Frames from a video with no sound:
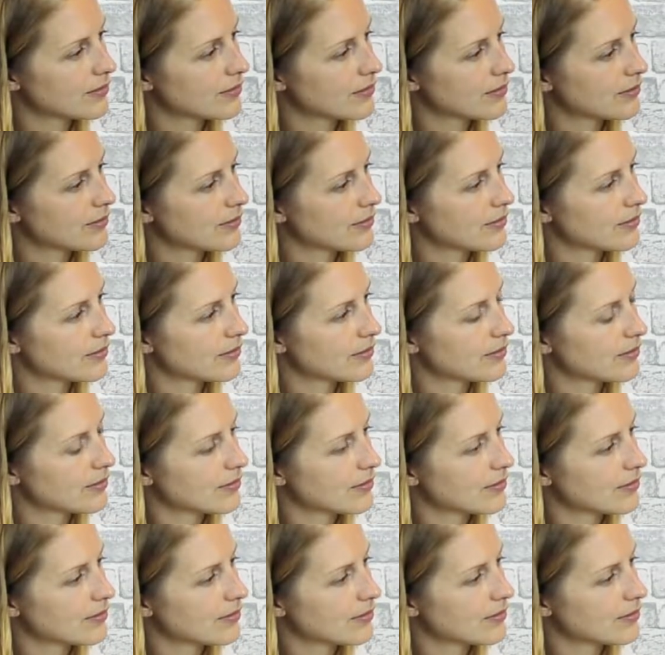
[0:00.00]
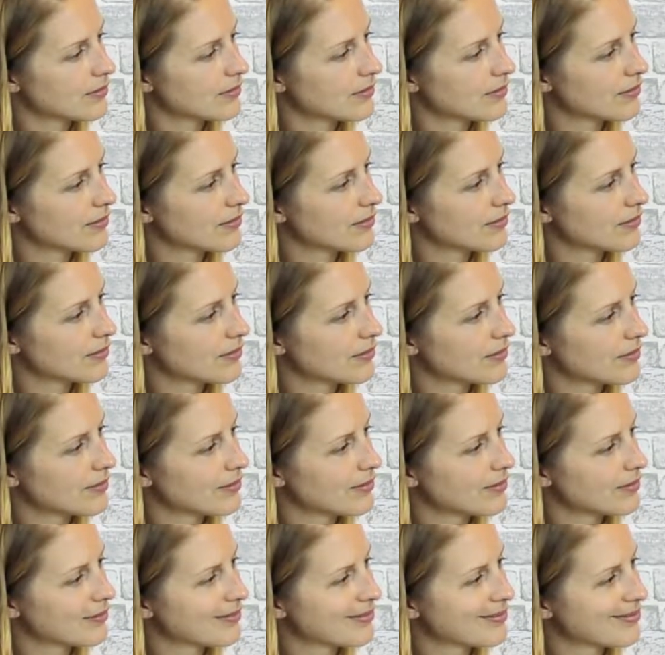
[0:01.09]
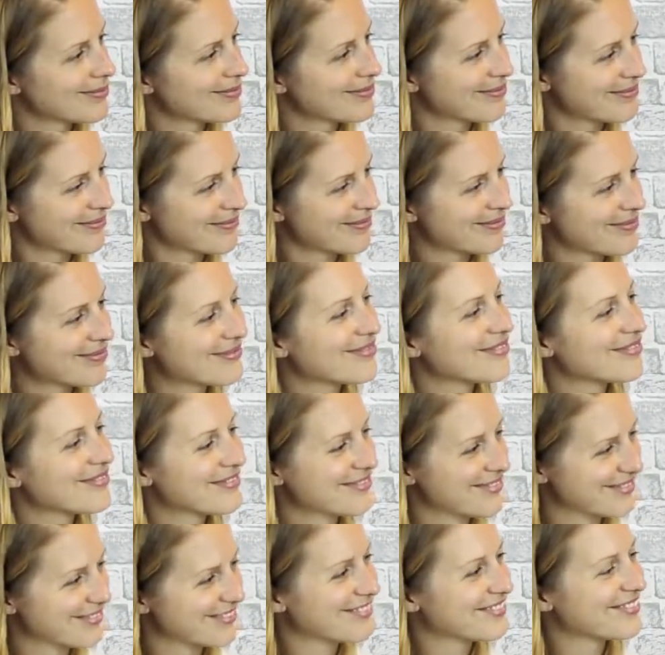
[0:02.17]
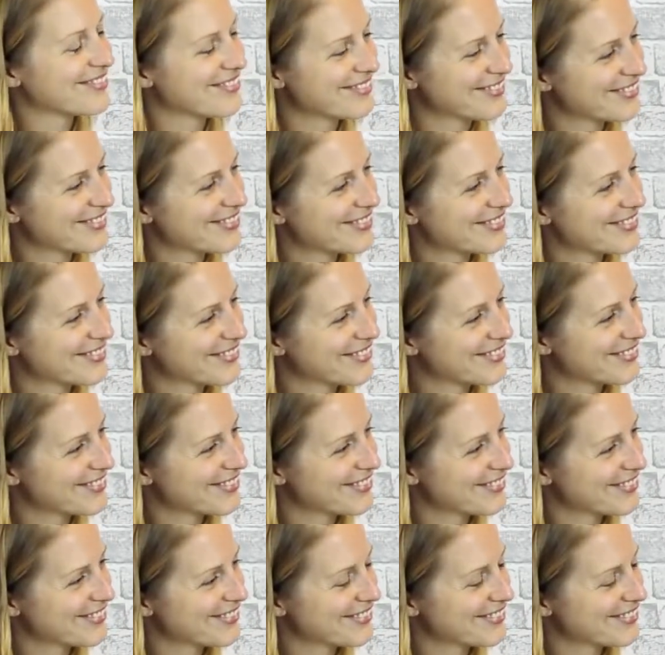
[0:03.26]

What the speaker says: (not speaking)